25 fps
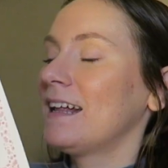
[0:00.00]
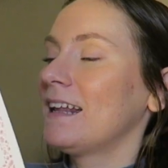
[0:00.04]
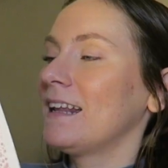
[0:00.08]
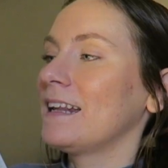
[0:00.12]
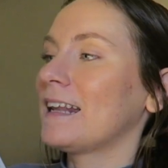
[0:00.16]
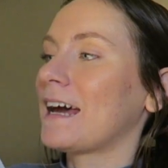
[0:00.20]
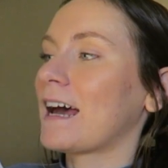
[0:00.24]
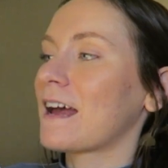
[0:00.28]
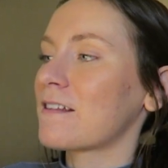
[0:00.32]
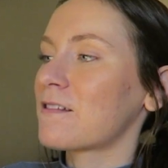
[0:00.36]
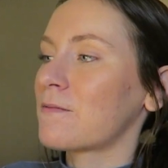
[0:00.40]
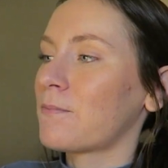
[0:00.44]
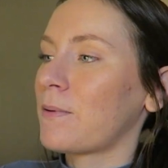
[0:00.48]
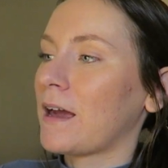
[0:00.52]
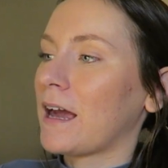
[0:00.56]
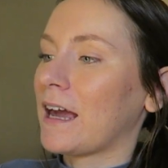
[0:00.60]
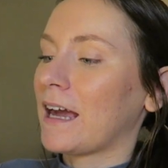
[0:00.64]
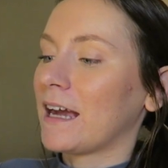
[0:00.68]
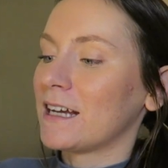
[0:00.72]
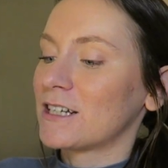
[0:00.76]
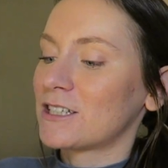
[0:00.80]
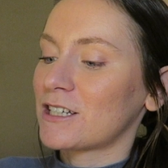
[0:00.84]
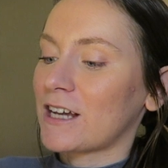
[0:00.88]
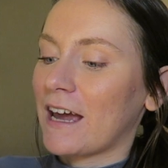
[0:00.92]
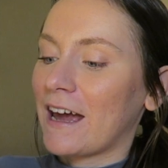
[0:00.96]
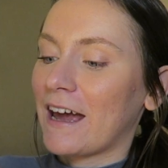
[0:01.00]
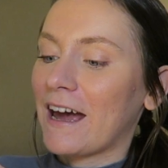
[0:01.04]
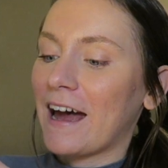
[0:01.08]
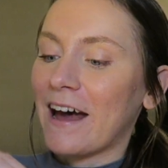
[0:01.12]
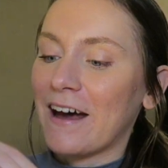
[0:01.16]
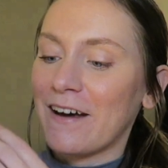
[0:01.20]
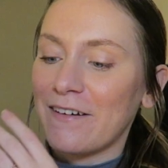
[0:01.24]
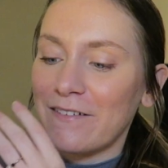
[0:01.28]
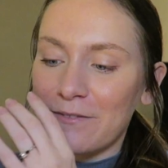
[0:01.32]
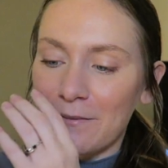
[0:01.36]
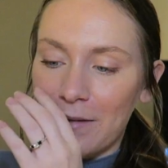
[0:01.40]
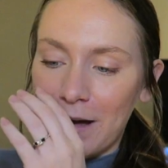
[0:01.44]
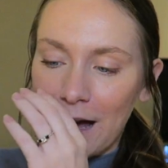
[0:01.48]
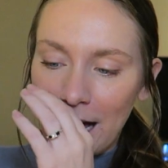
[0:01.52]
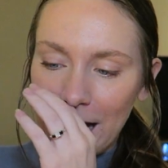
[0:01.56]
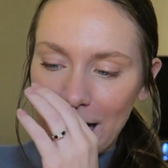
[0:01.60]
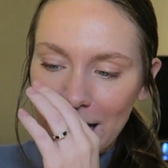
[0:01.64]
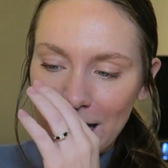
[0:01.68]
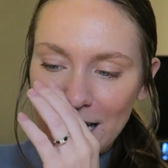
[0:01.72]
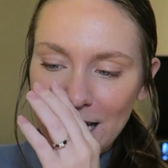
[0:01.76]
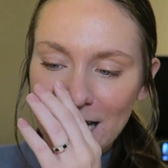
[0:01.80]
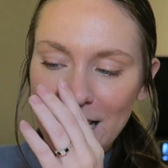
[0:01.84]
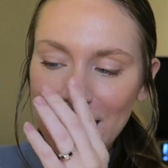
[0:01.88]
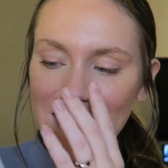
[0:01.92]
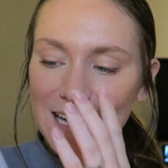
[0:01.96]
Last page, I have
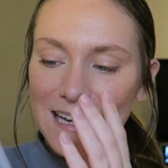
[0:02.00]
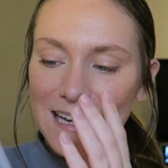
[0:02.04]
my